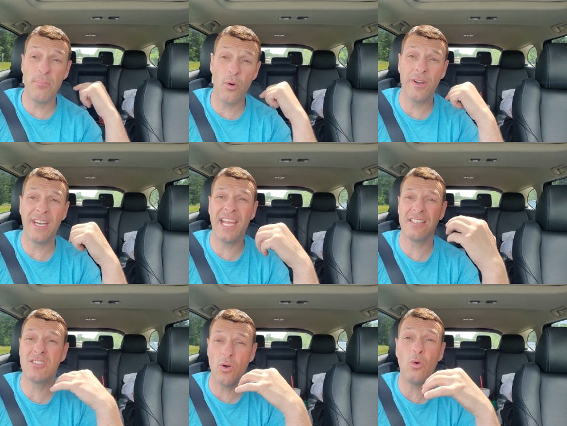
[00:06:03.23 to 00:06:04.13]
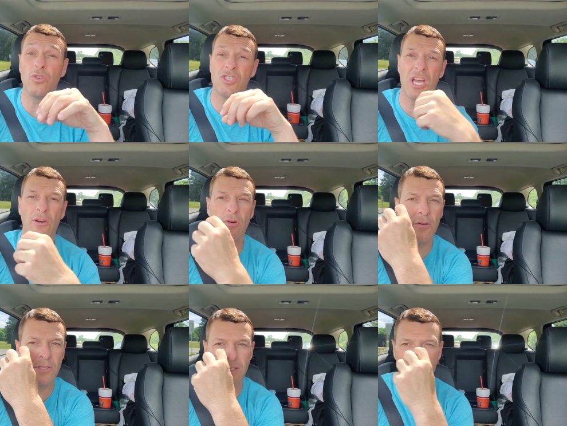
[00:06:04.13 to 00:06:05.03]
Born to Dance's old shadow
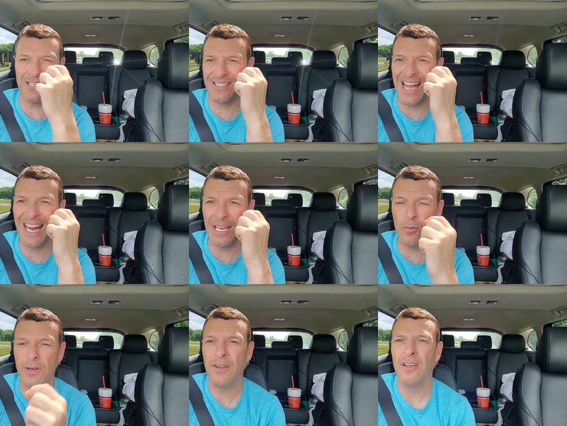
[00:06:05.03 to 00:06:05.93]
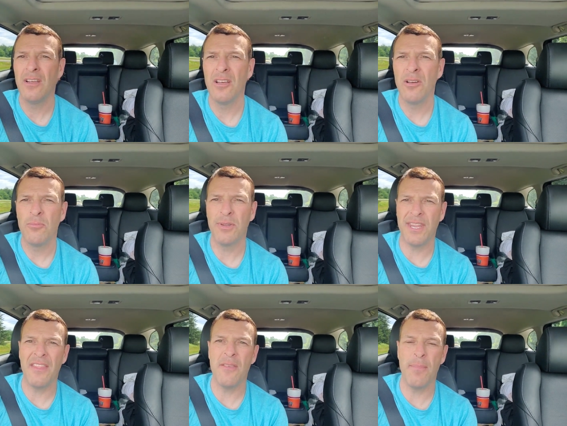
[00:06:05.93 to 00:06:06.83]
roll, which is a tiny one, put
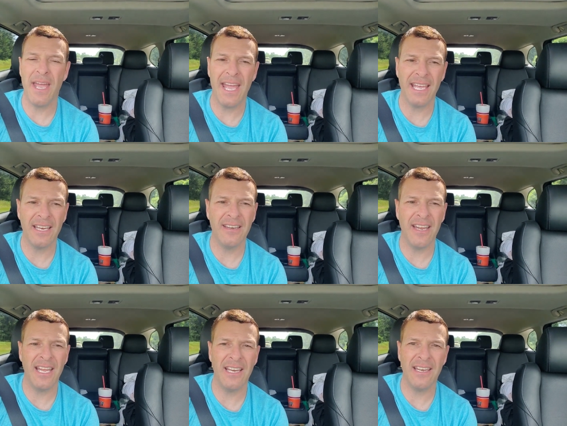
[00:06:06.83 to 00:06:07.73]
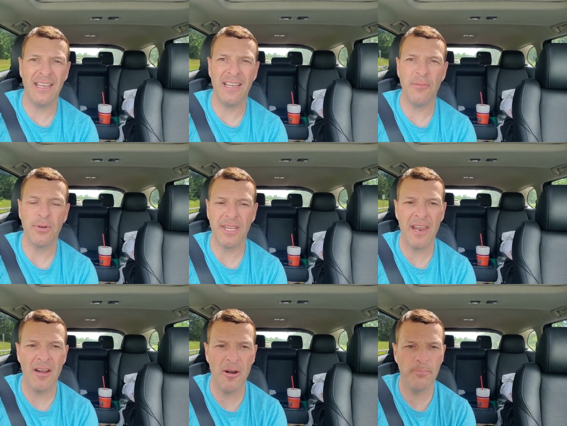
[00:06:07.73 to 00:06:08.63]
that in the bag and, and uh, put
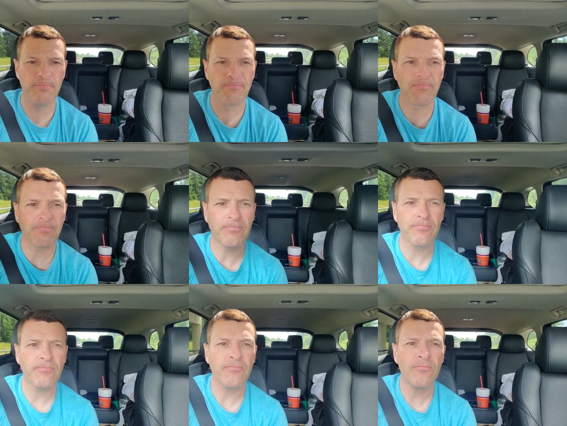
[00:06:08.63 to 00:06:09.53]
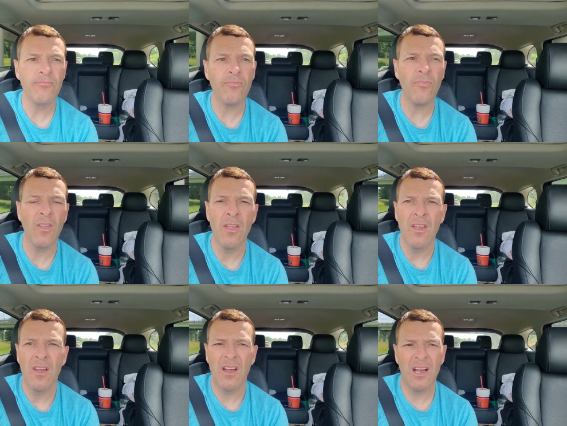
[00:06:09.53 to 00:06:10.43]
that on
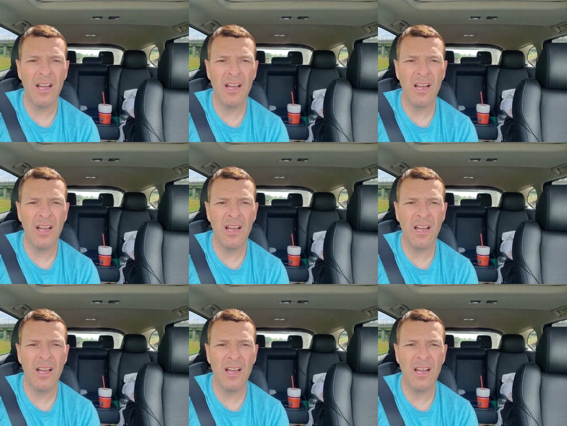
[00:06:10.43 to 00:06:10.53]
him.